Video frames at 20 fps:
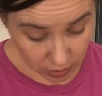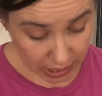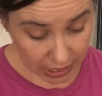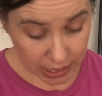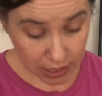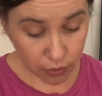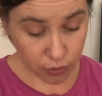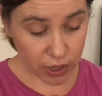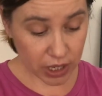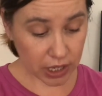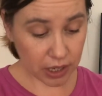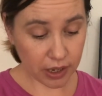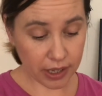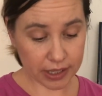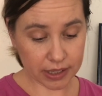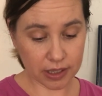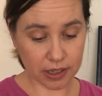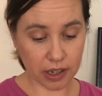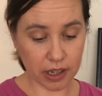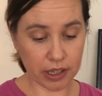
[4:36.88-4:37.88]
And I really
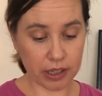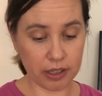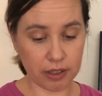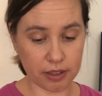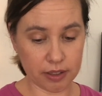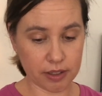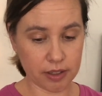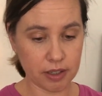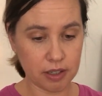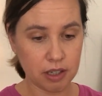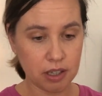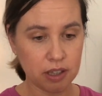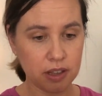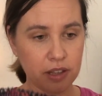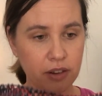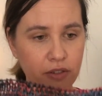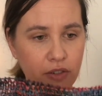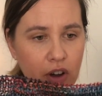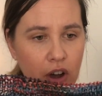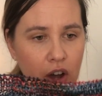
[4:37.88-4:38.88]
like the colors.
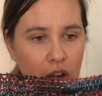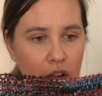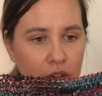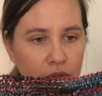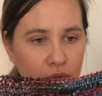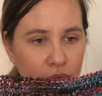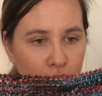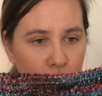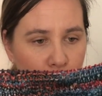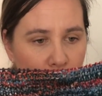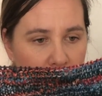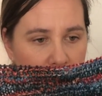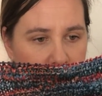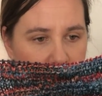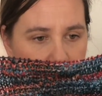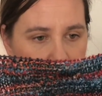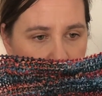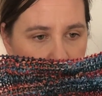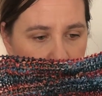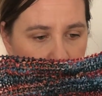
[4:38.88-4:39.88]
They're right